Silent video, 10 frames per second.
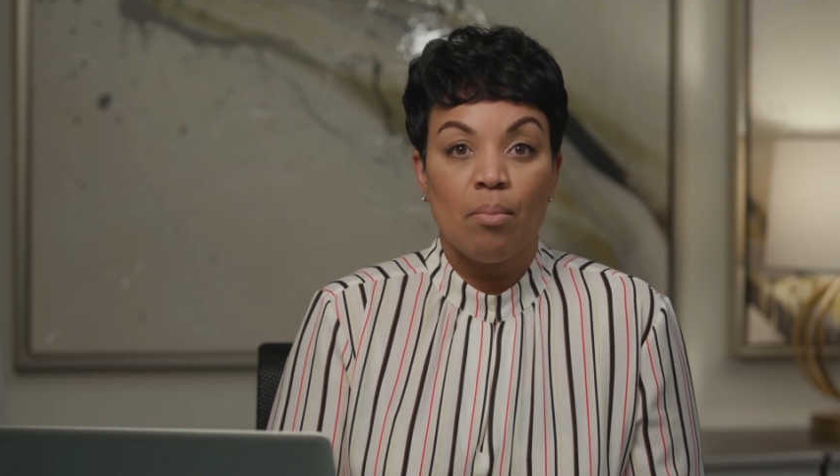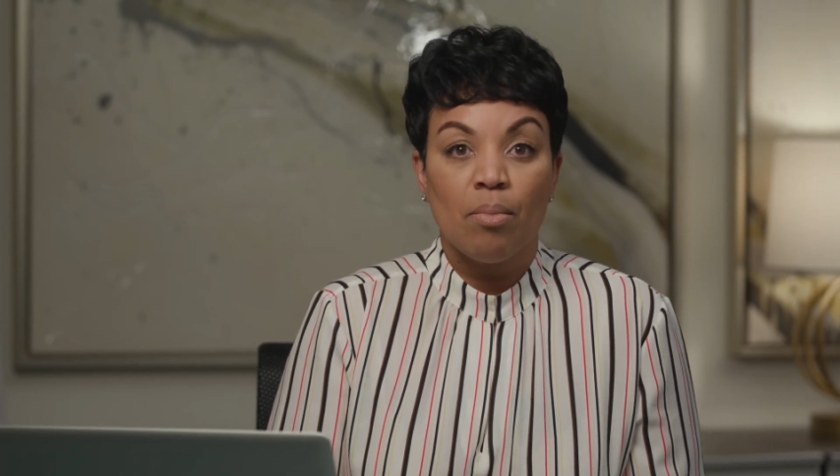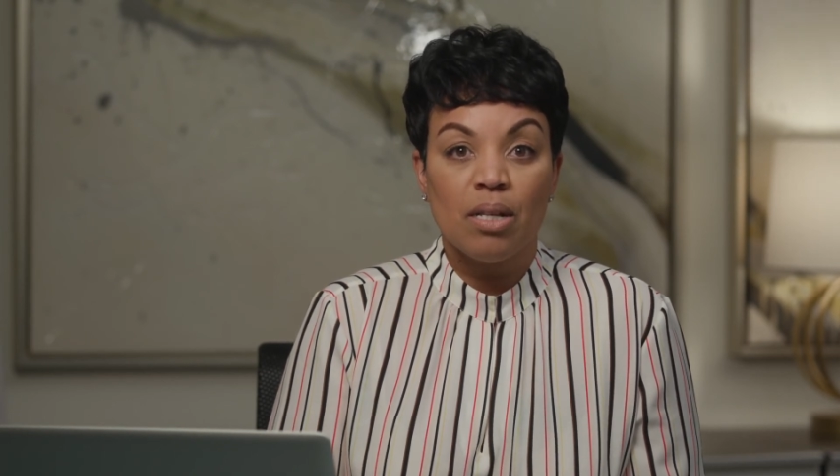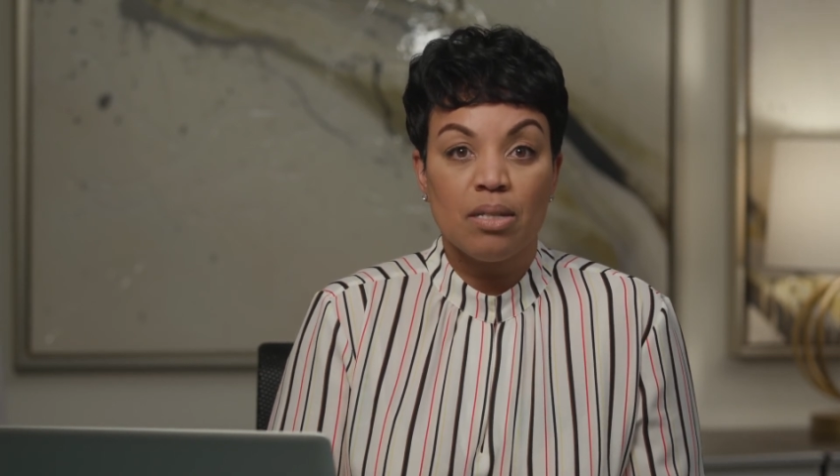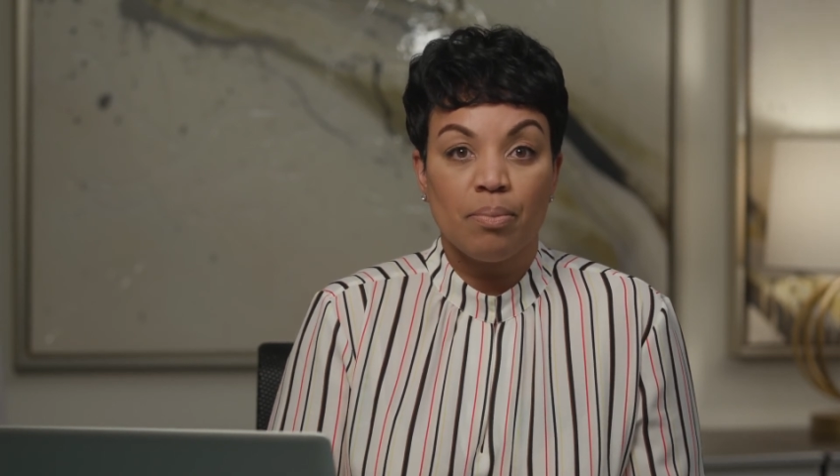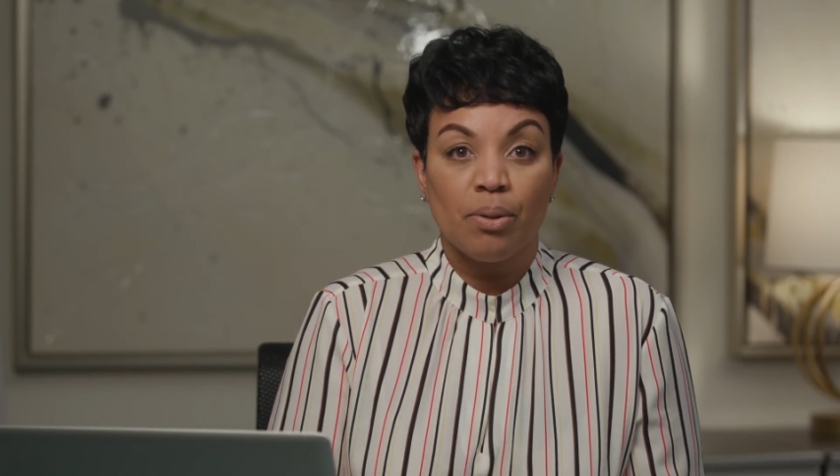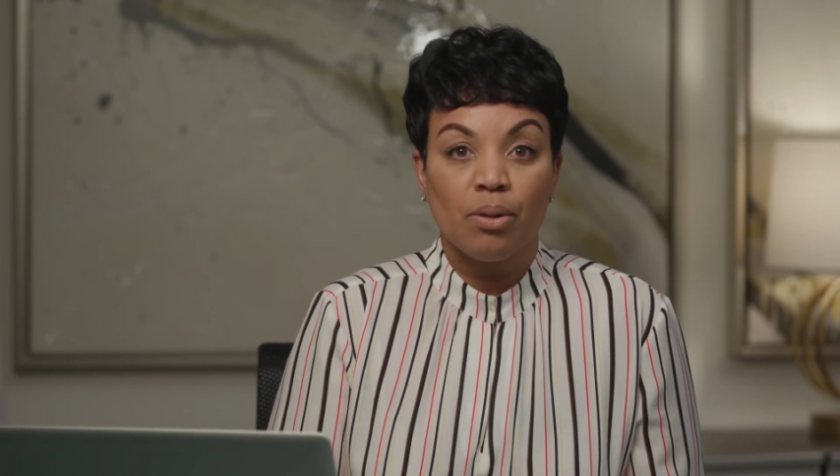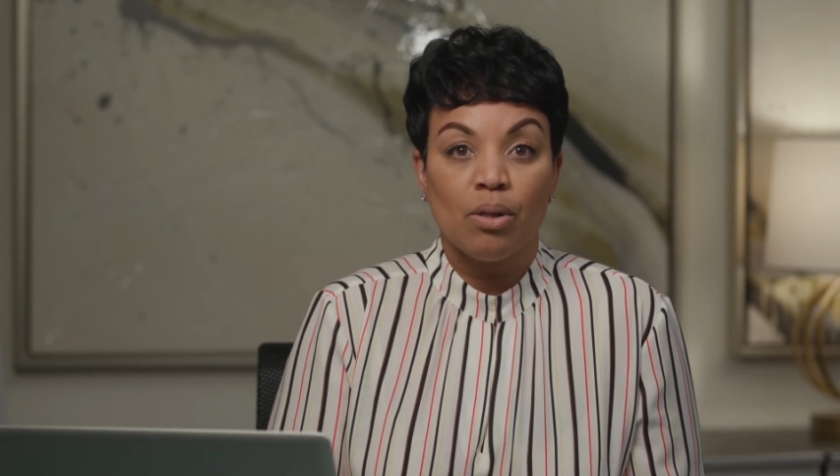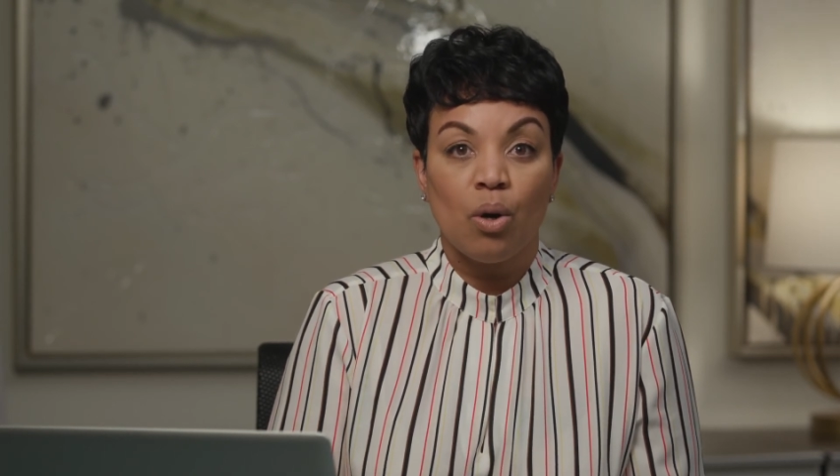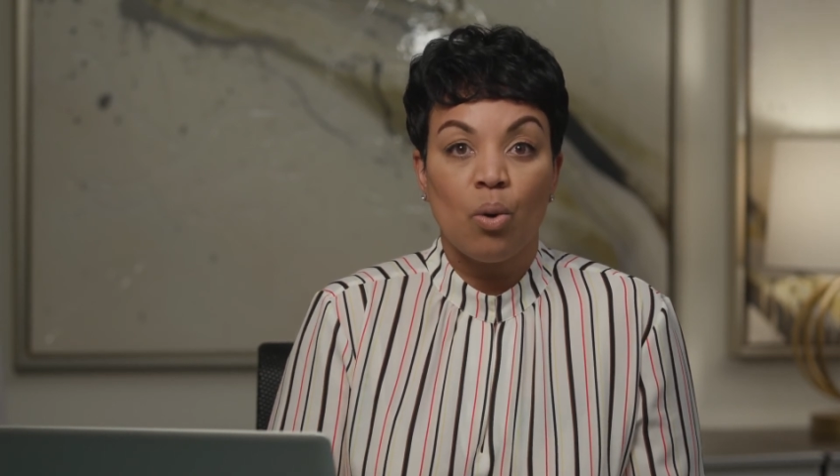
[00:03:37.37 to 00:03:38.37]

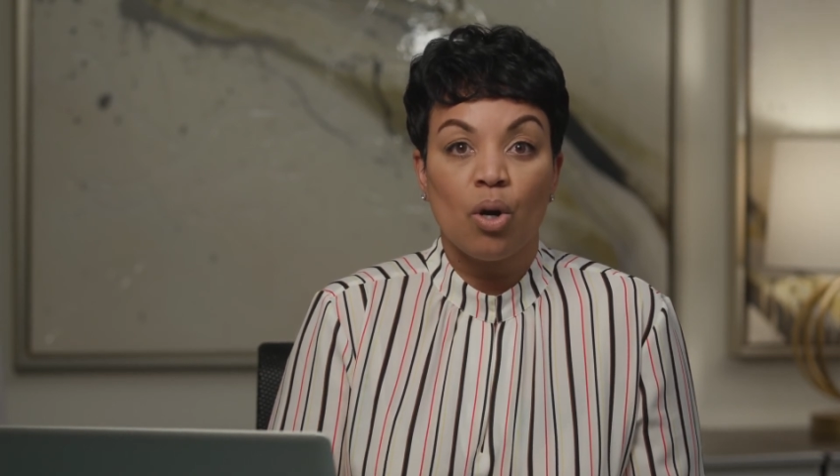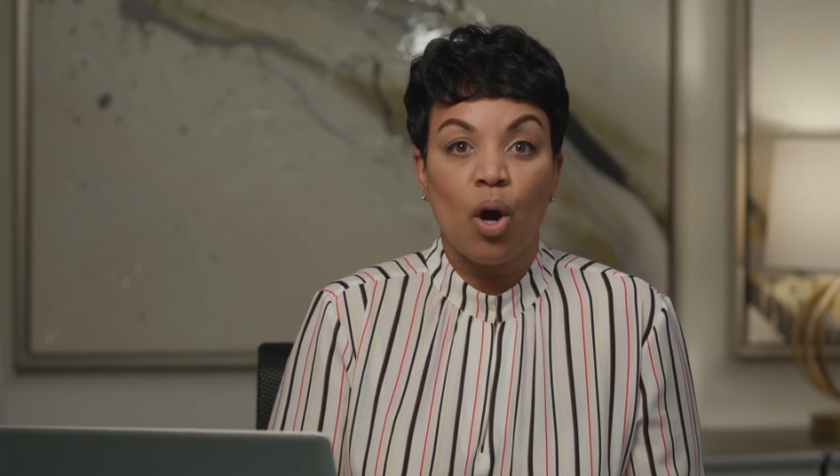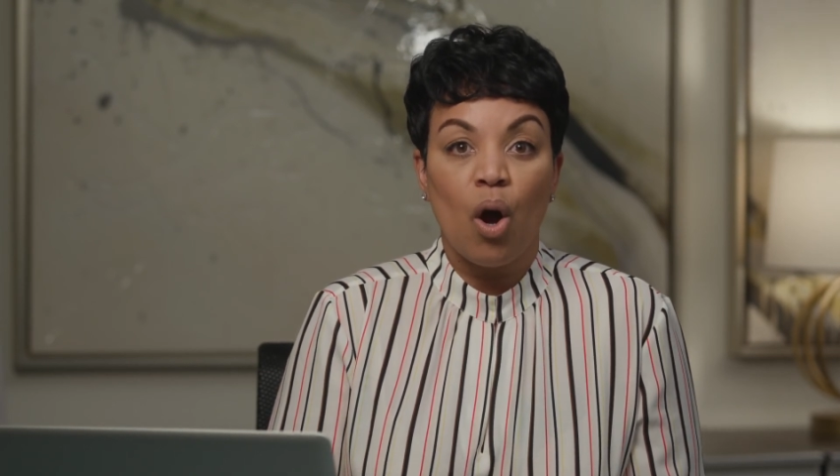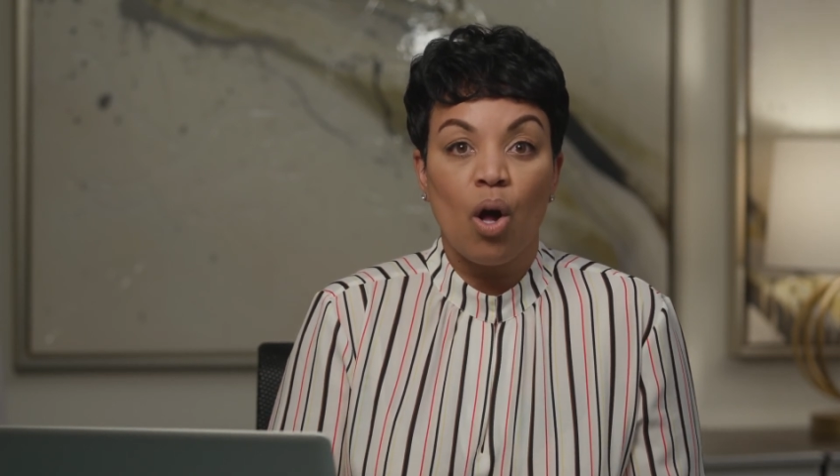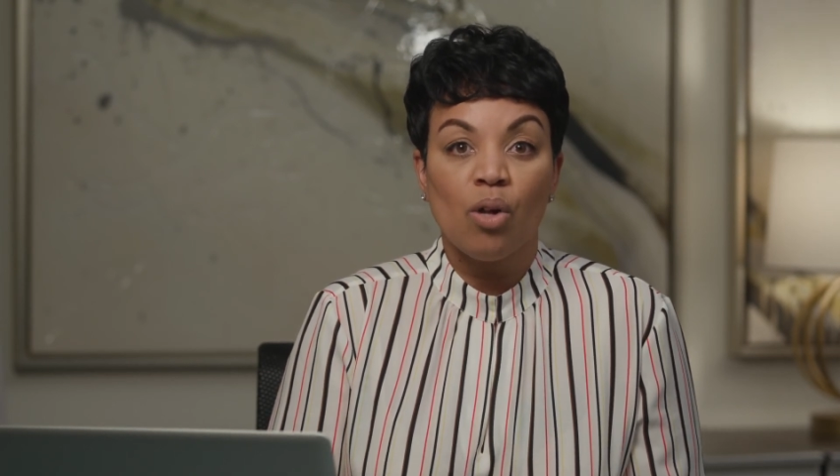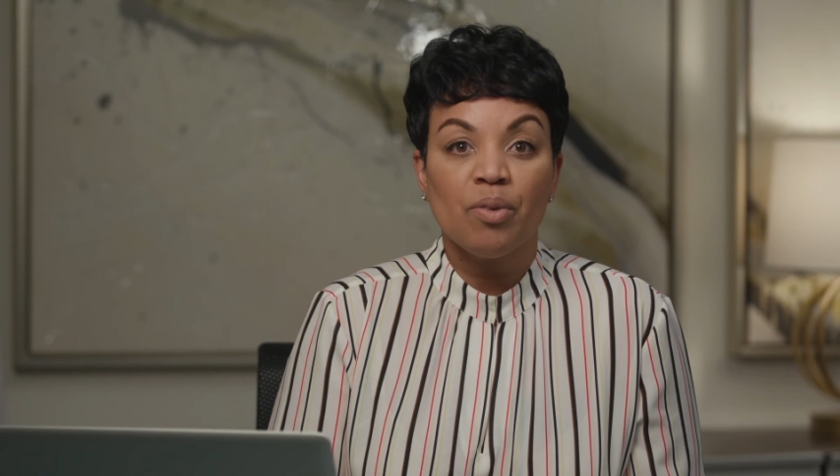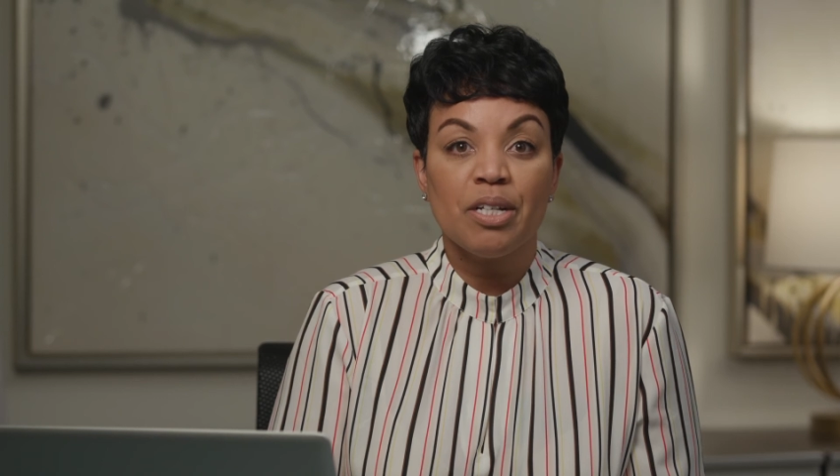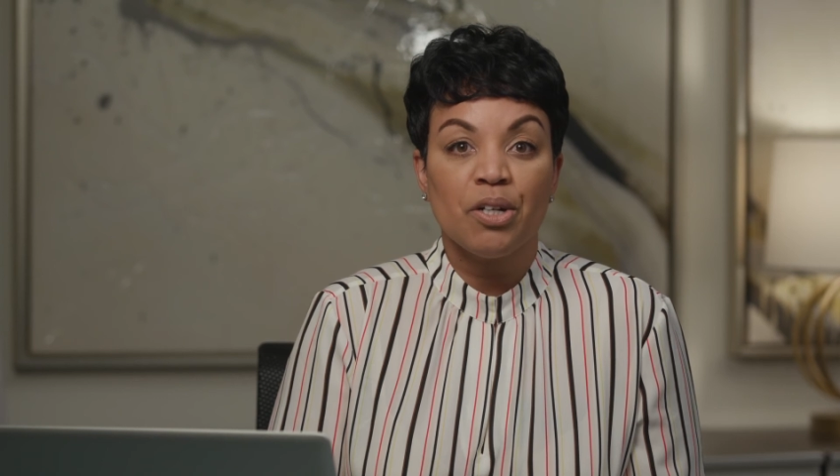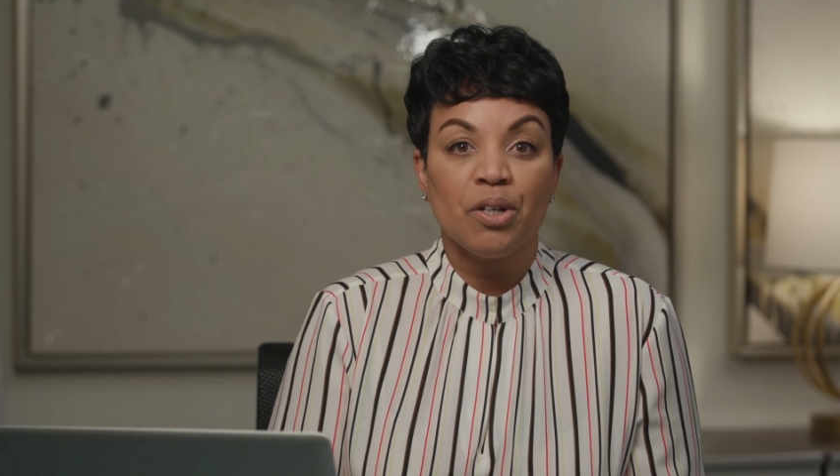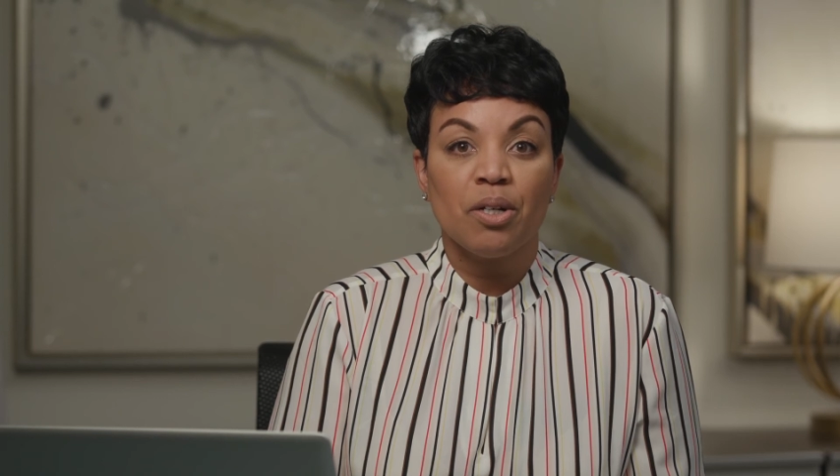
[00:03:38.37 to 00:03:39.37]
multiple, or all
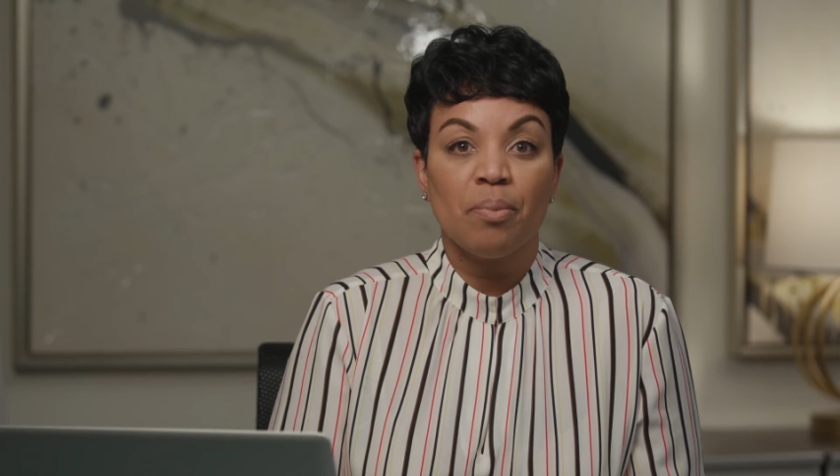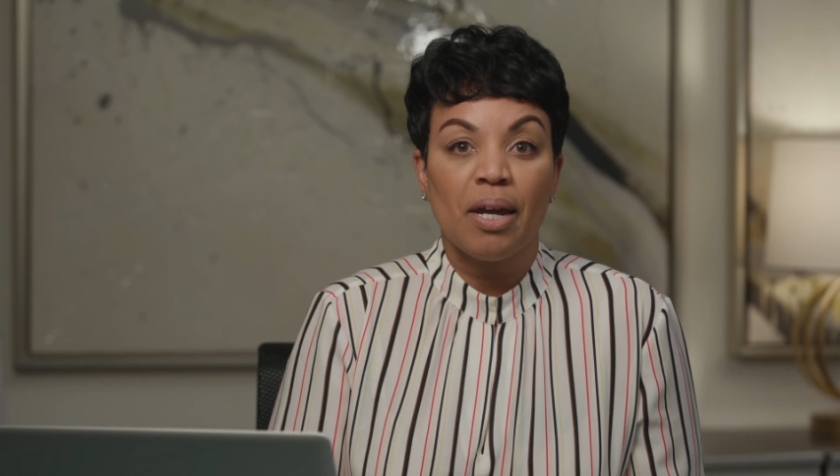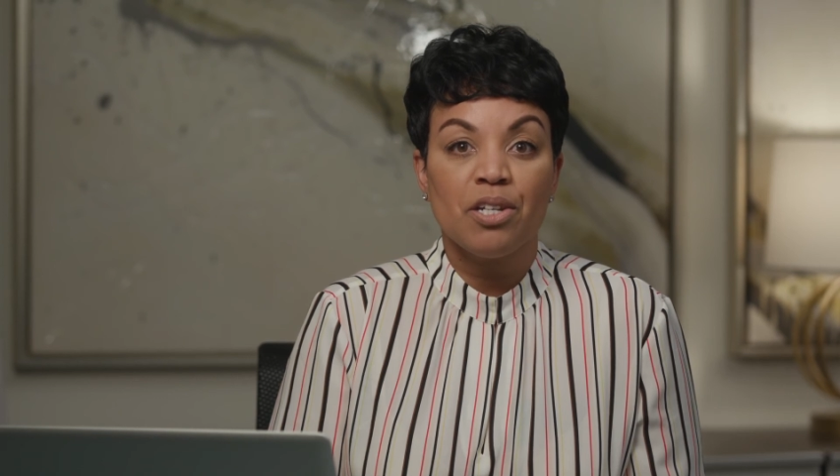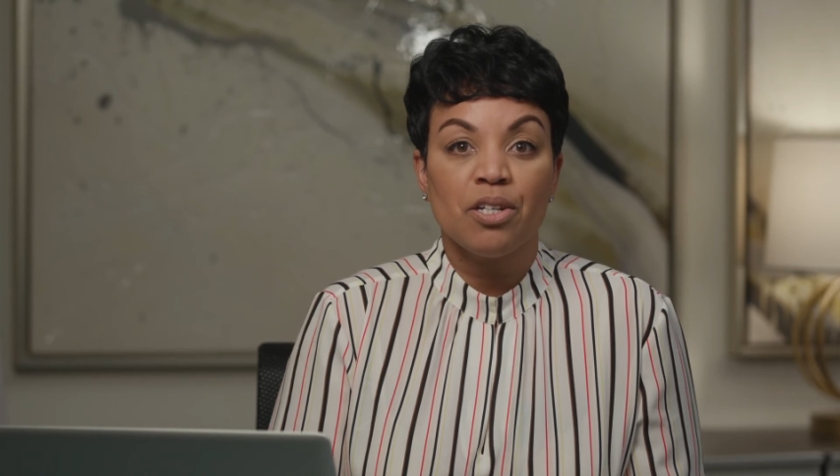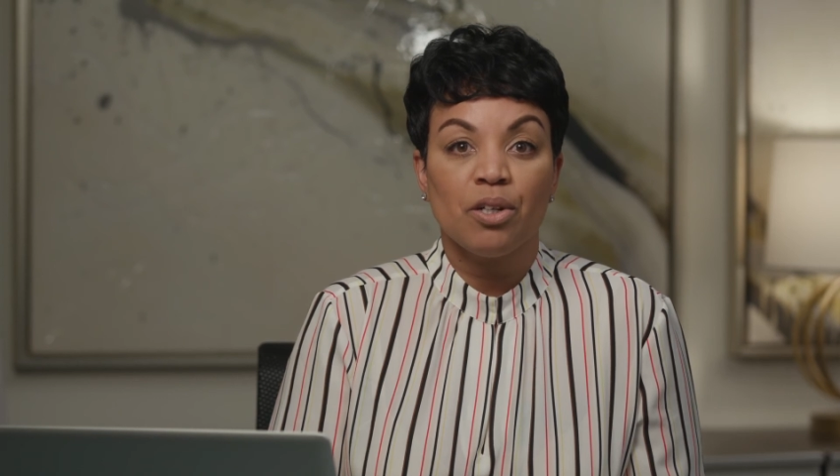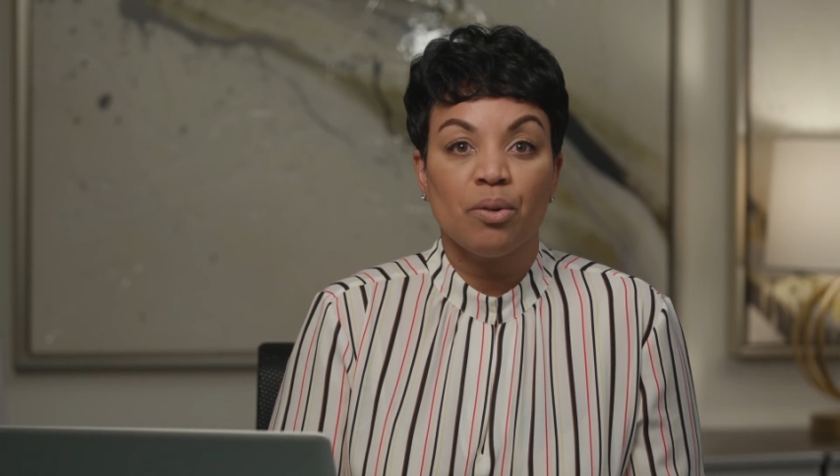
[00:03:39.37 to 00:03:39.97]
returned patient